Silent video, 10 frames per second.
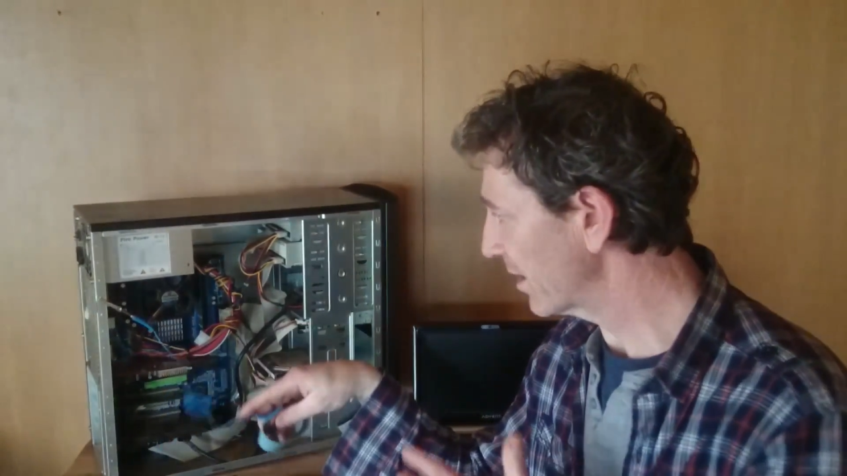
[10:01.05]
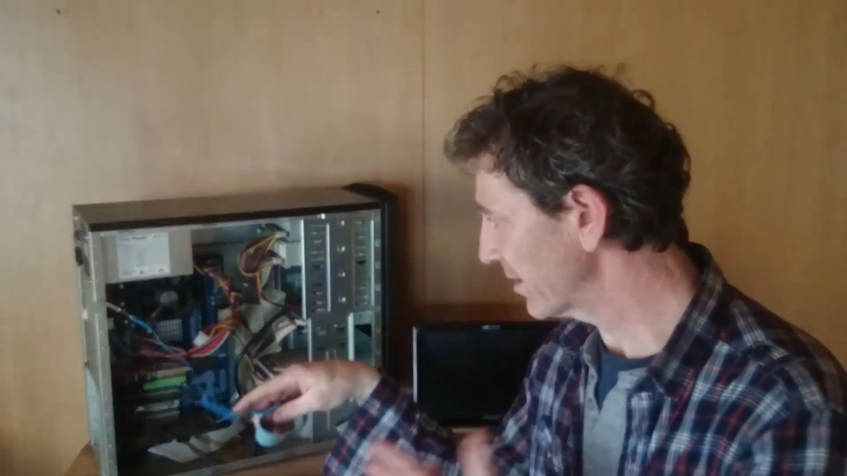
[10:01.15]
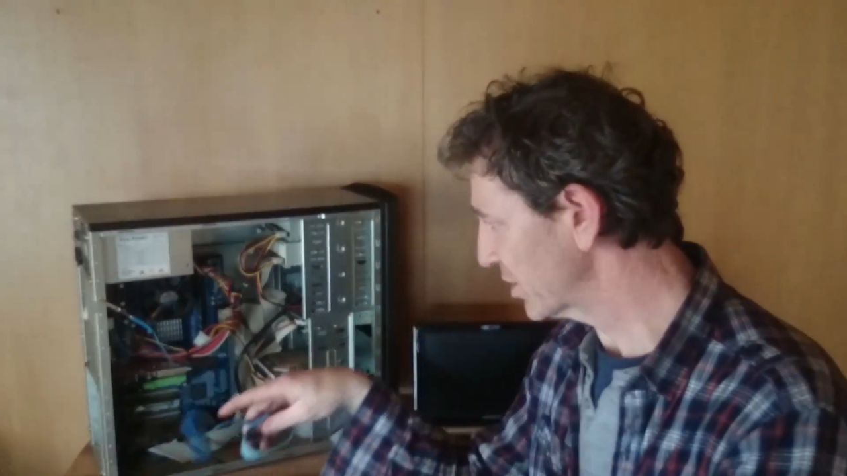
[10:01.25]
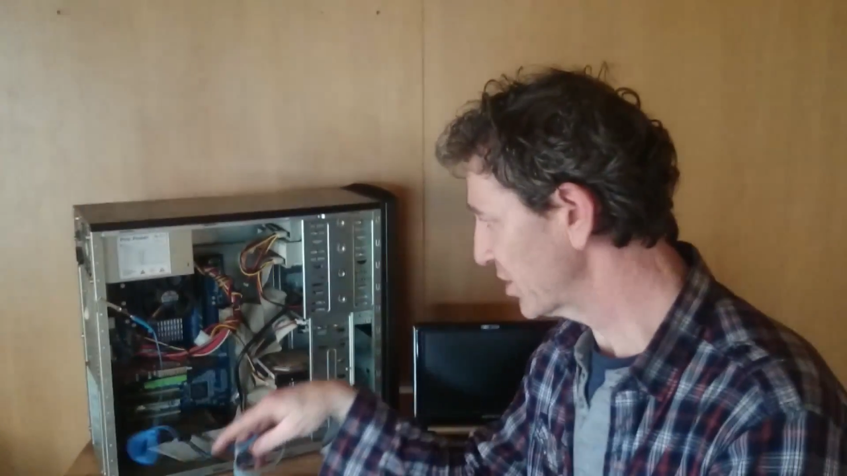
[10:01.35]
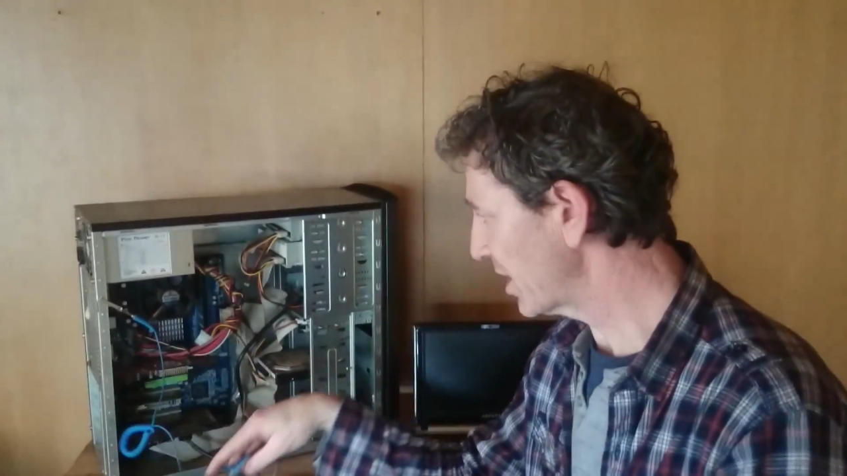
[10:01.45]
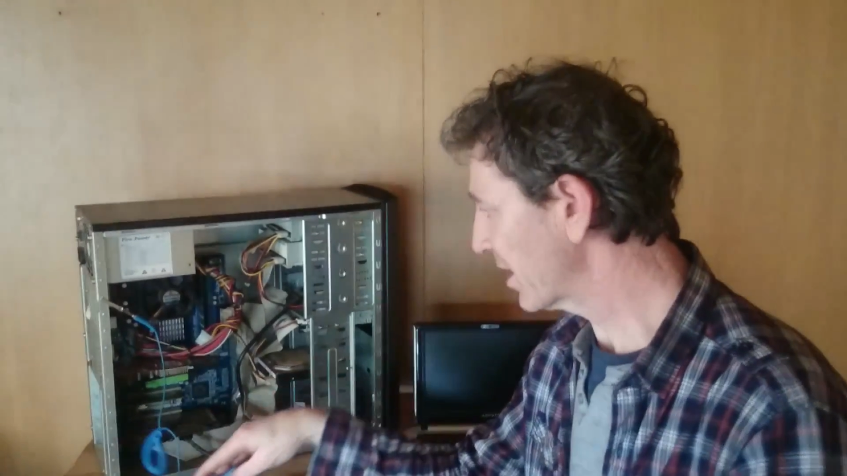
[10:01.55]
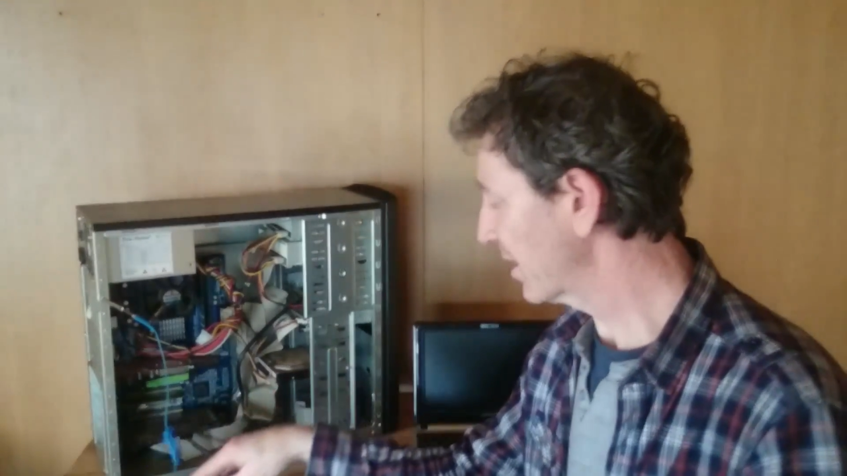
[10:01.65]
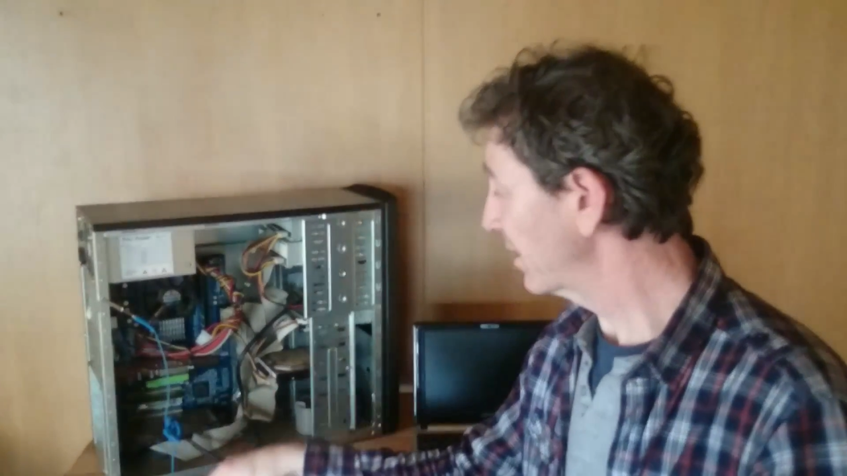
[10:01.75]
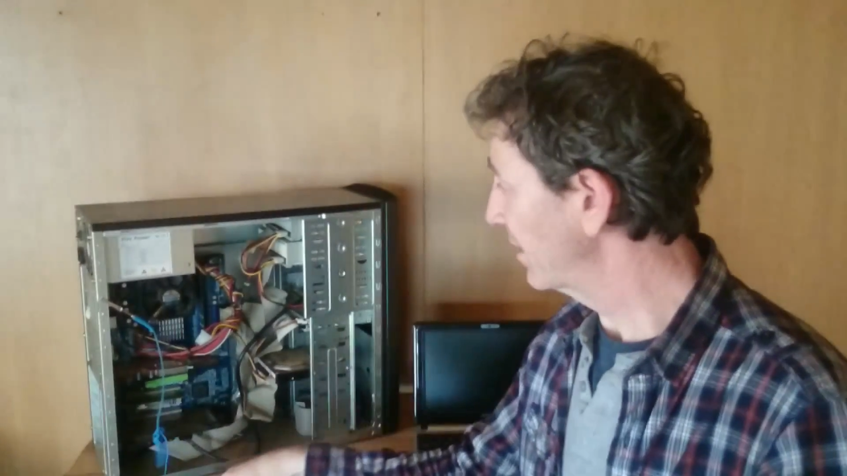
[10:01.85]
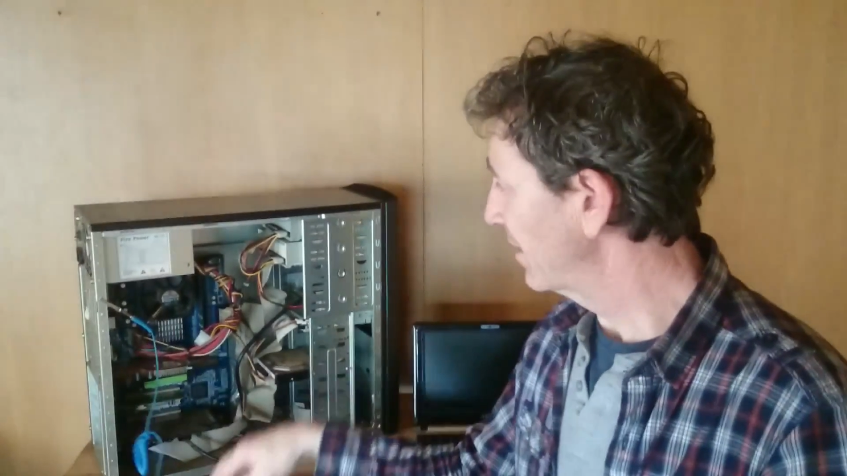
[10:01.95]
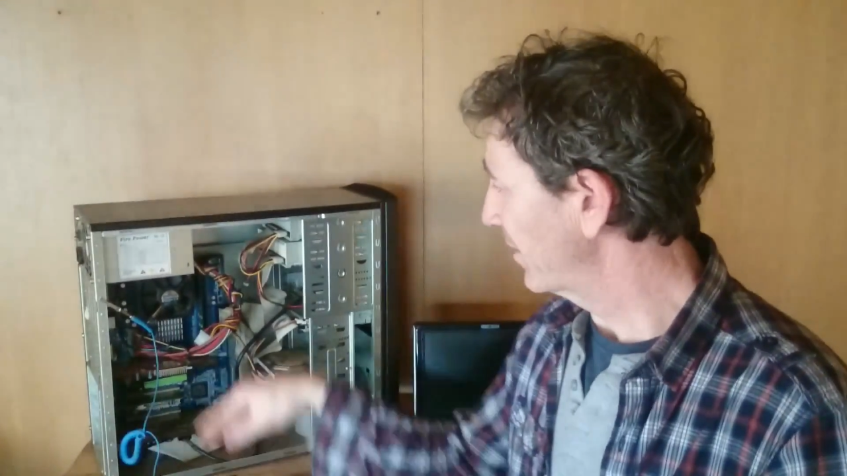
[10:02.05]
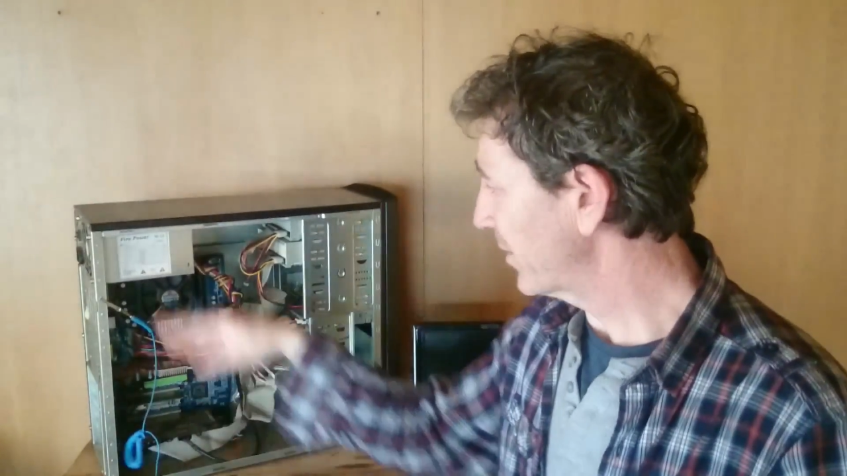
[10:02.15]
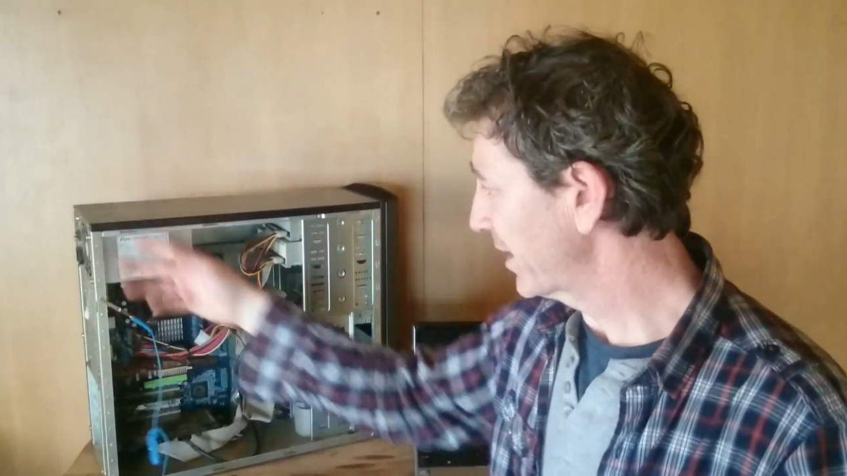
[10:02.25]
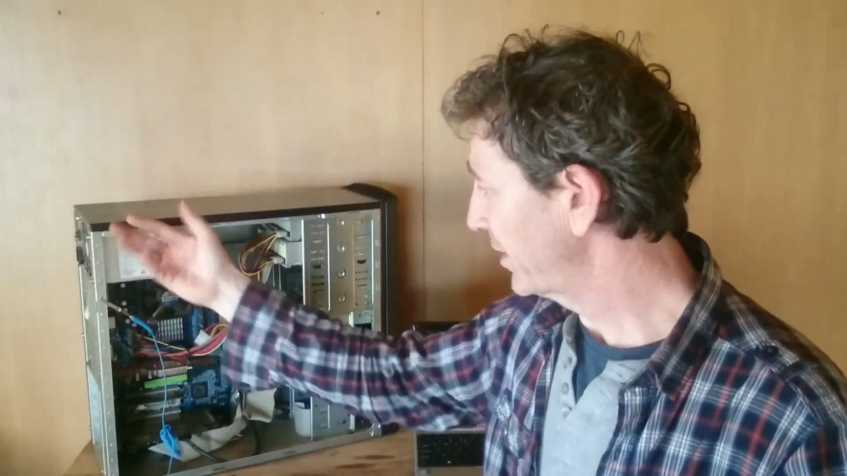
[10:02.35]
got a shock. What I